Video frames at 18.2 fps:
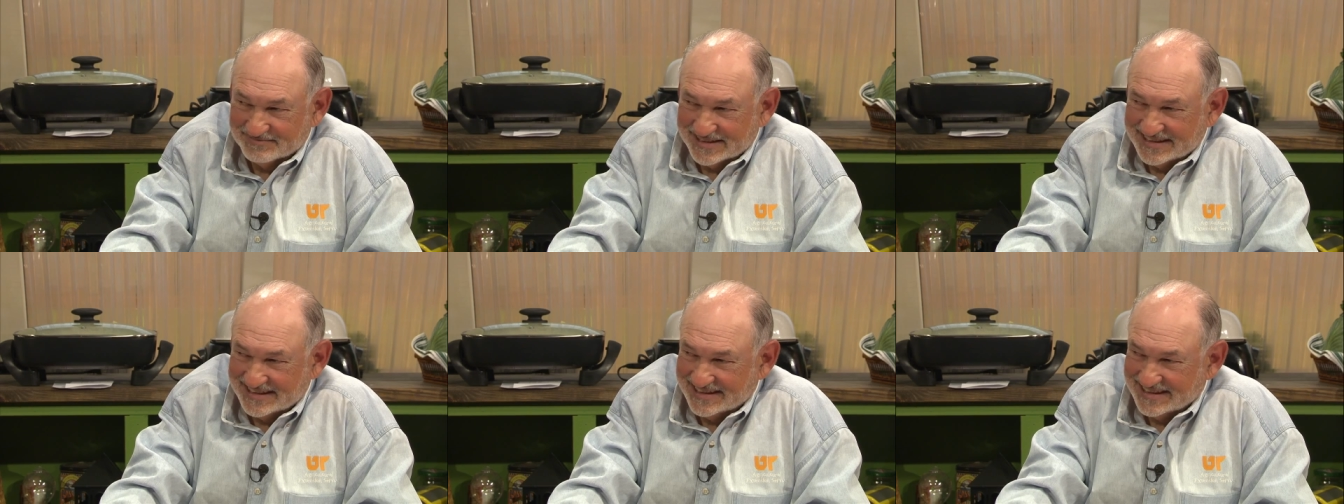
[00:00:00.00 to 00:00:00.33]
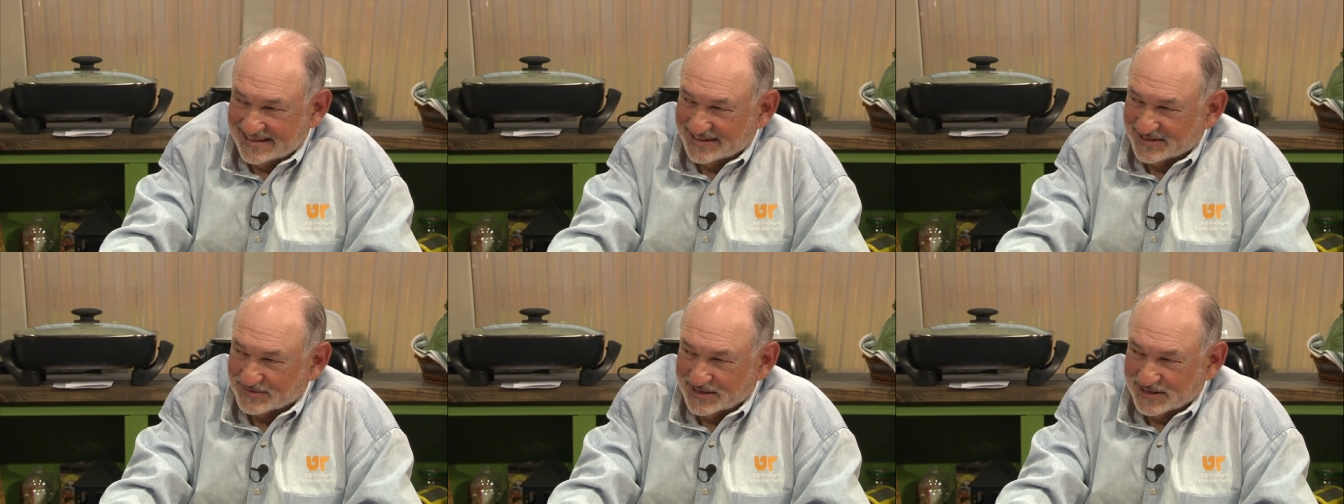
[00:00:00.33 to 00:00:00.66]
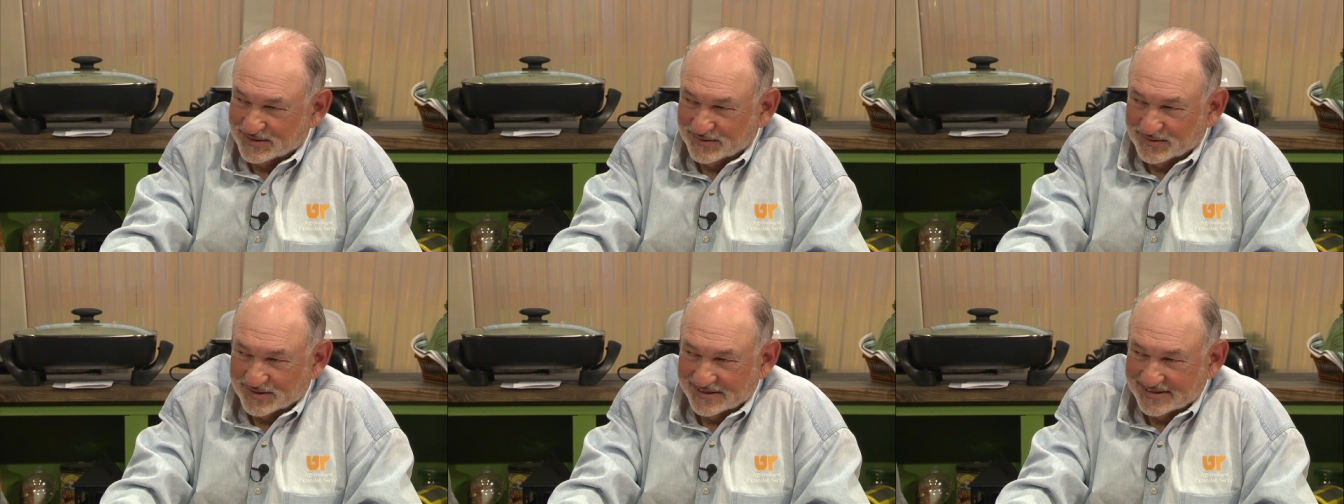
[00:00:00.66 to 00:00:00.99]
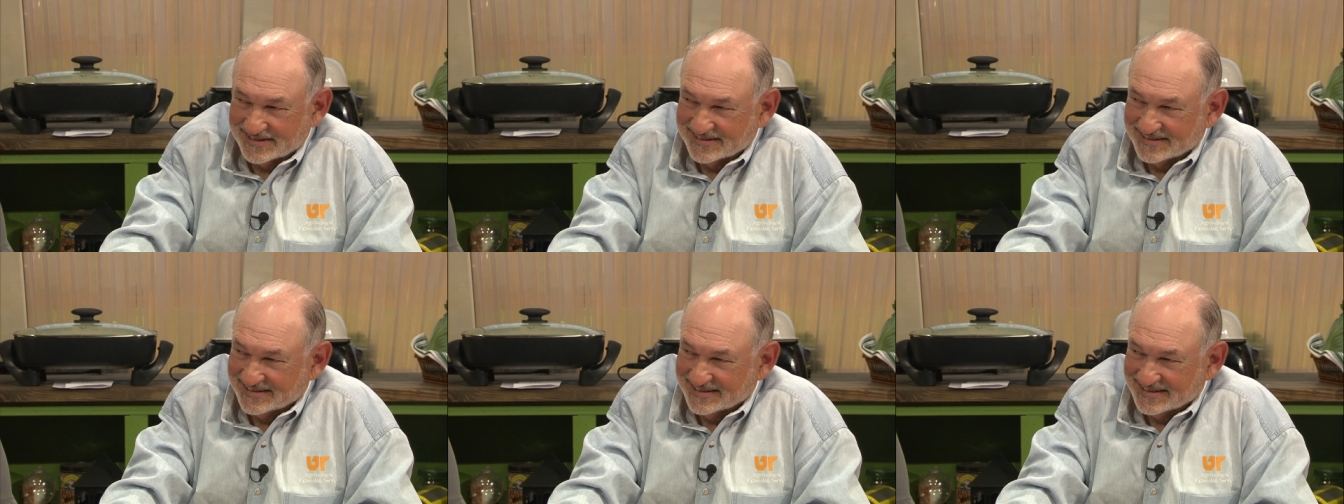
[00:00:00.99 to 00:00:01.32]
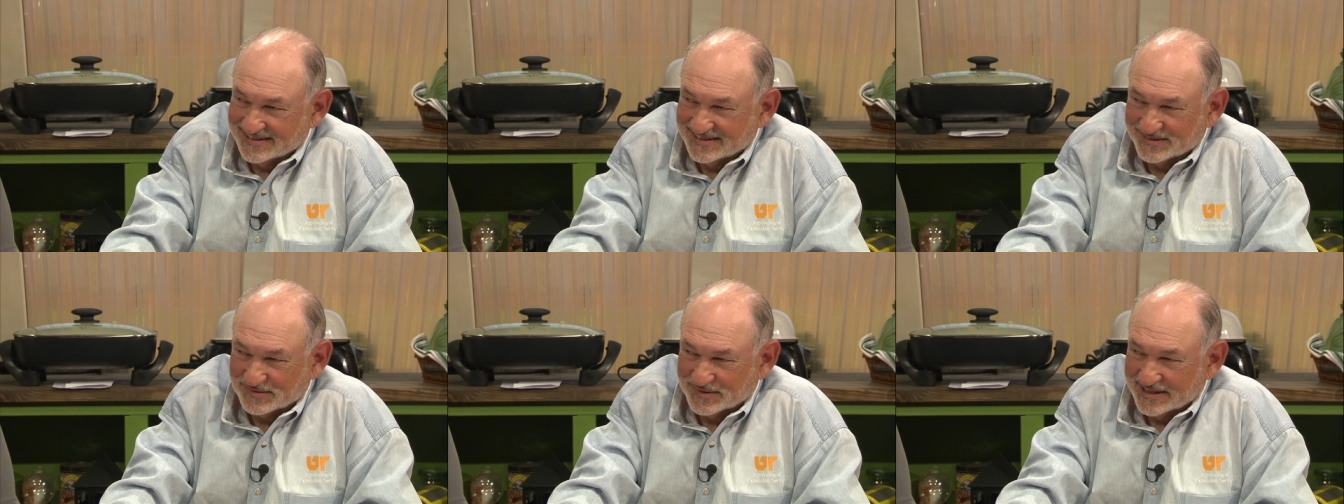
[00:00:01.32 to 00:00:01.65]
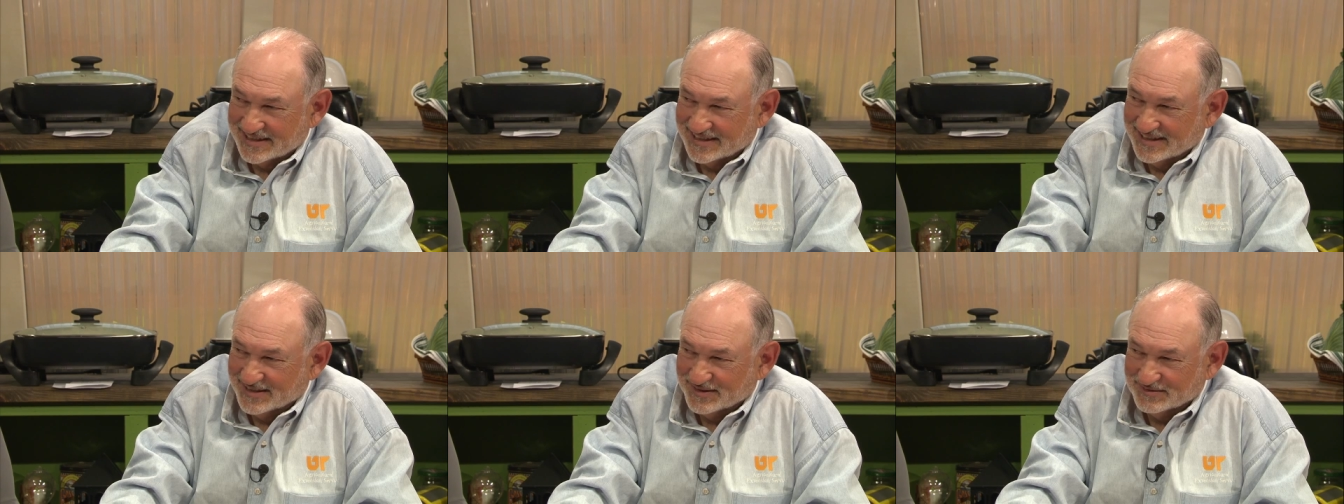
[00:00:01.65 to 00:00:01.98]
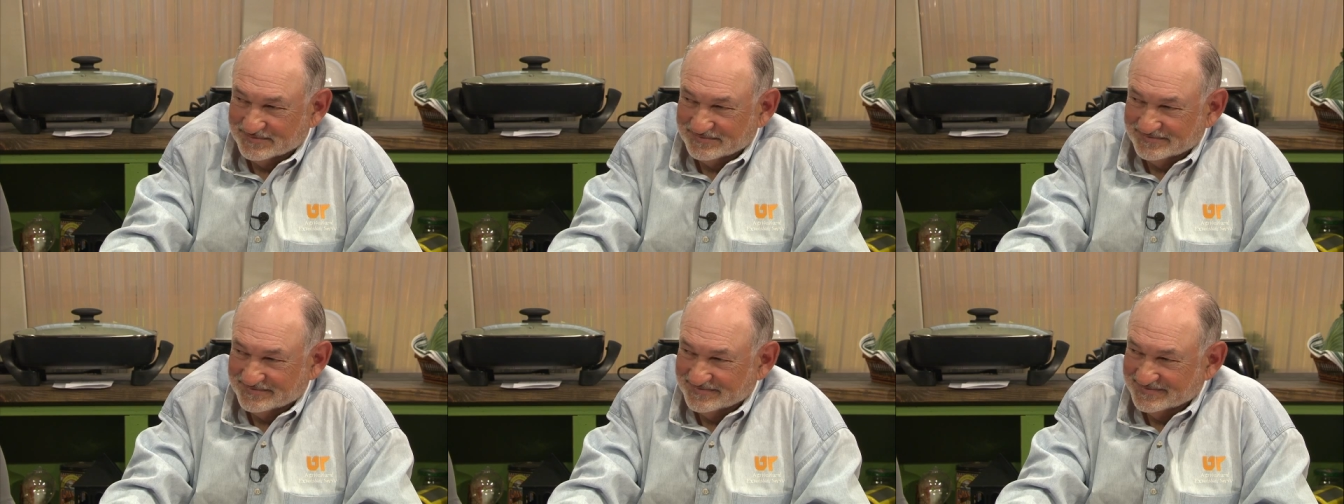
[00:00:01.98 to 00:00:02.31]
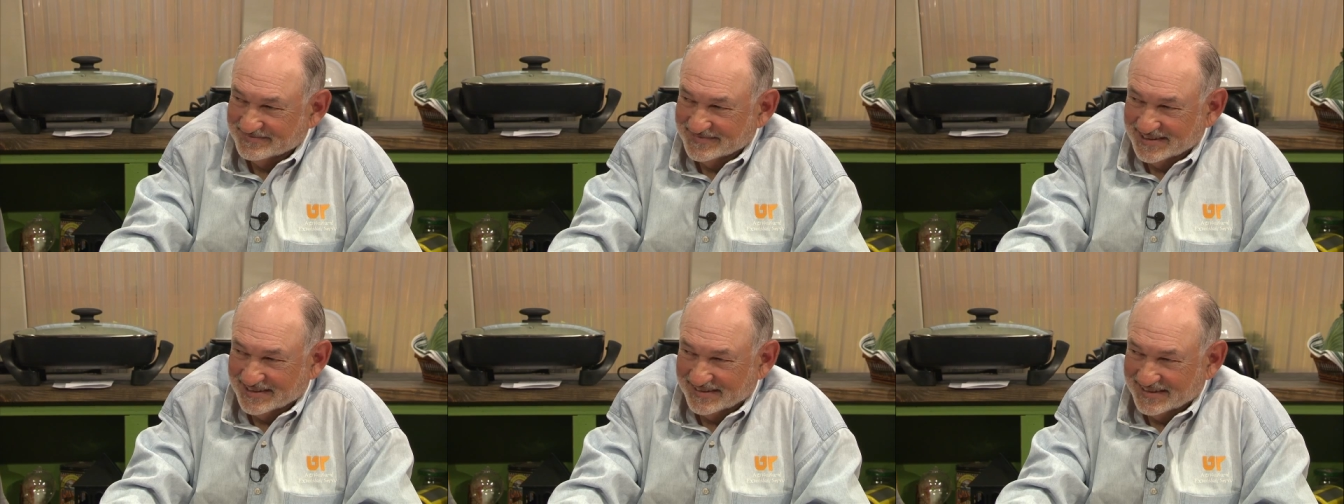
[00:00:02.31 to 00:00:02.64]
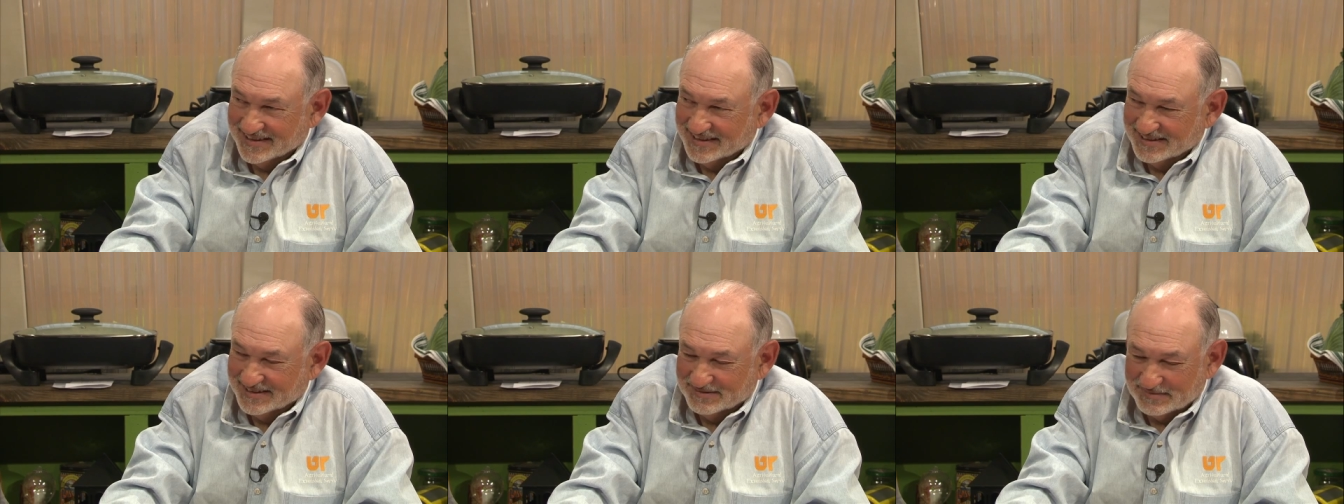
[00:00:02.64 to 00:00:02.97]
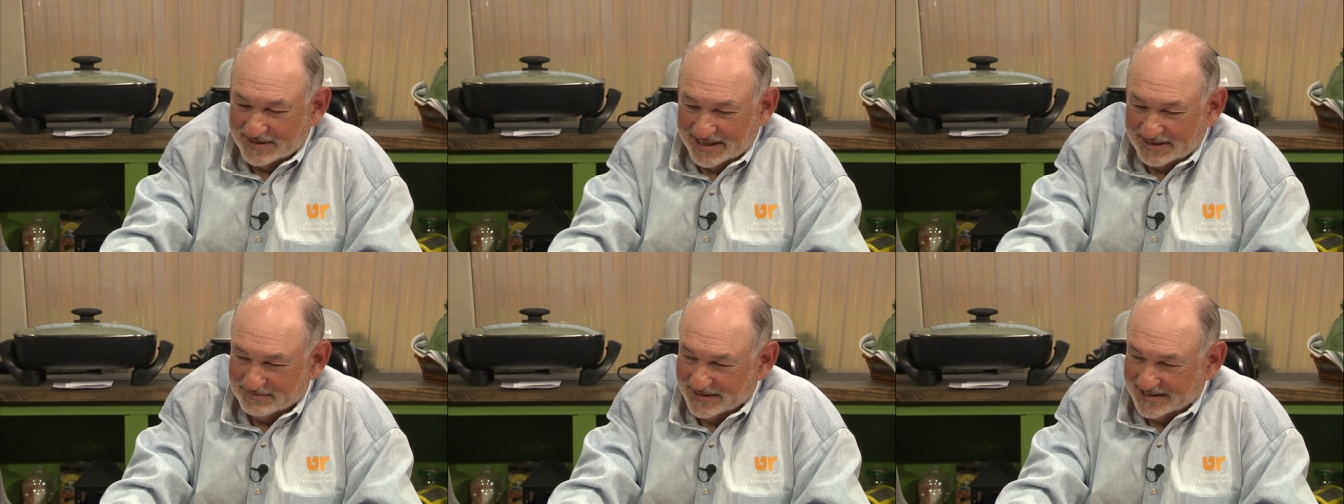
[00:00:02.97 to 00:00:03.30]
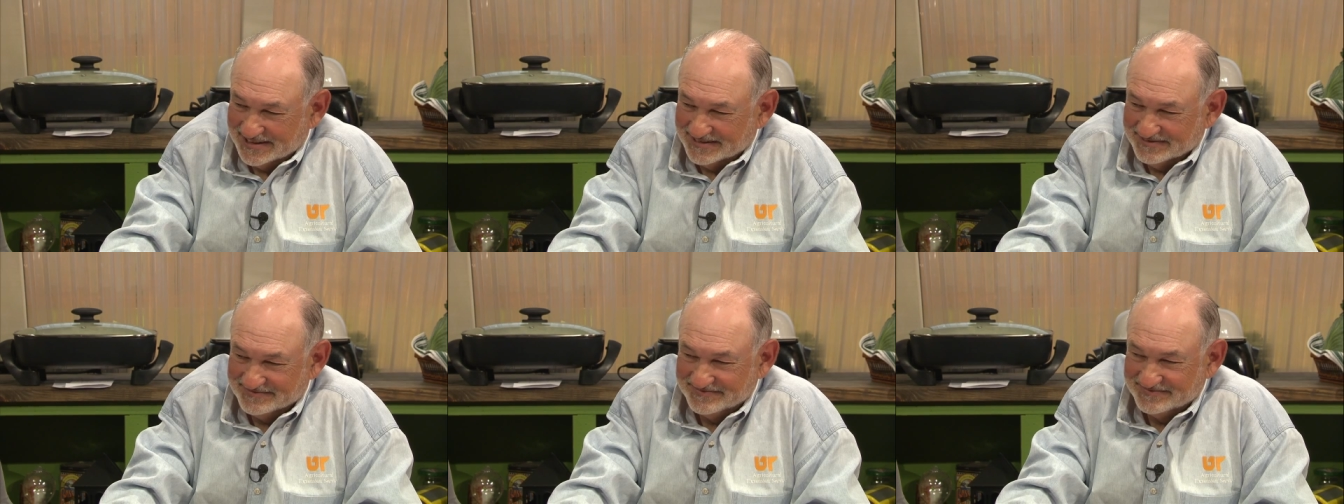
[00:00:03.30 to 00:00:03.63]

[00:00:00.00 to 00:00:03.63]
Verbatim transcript: BT sweet corn is is the way to go, in my opinion.